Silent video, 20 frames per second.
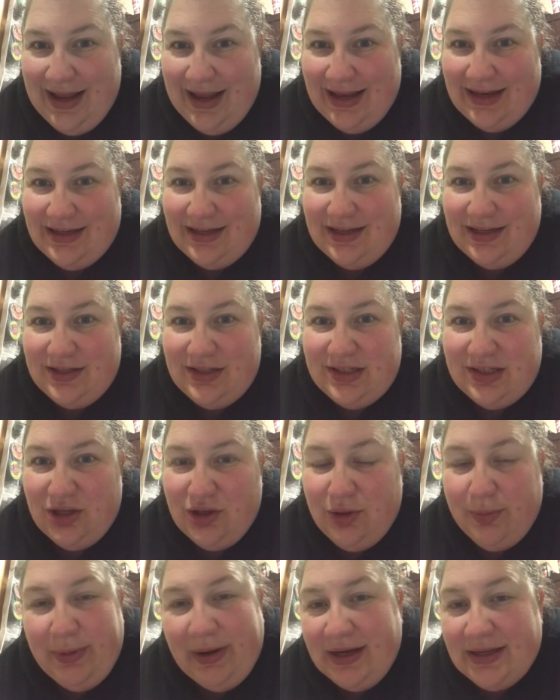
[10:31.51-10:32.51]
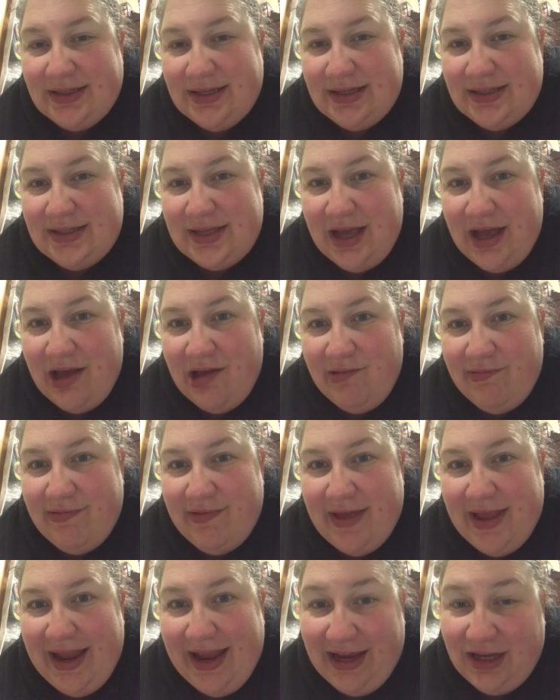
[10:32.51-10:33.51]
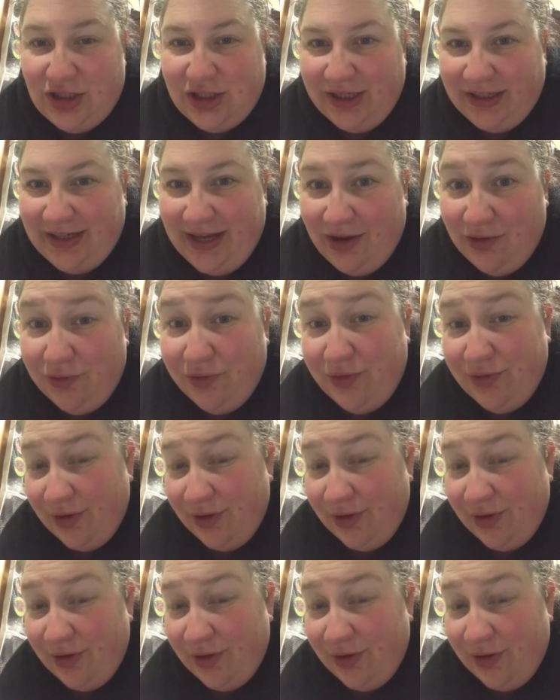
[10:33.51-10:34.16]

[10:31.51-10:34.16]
and to slow the process of aging down.